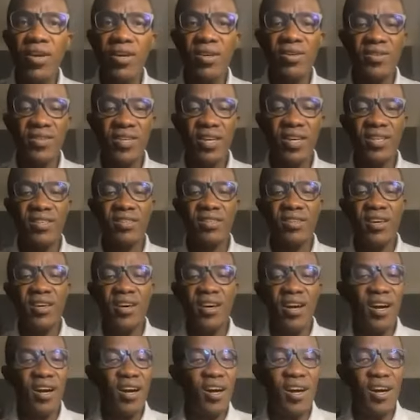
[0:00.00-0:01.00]
It says,
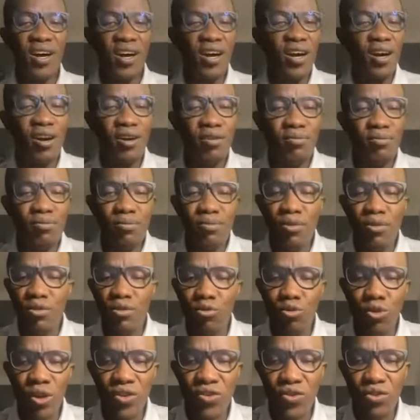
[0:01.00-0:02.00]
uh, uh,
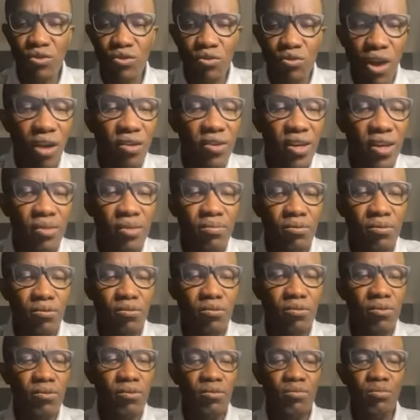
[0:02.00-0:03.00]
We're surrounded
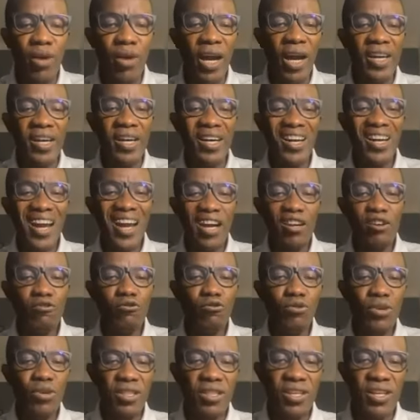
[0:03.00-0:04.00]
by a cloud of
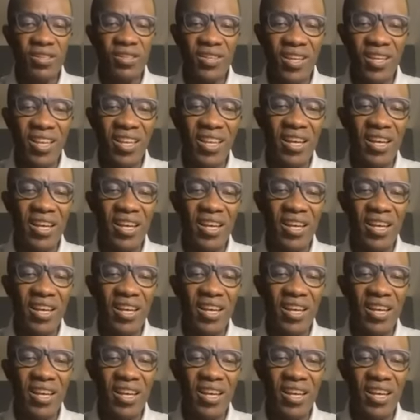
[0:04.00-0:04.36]
witnesses.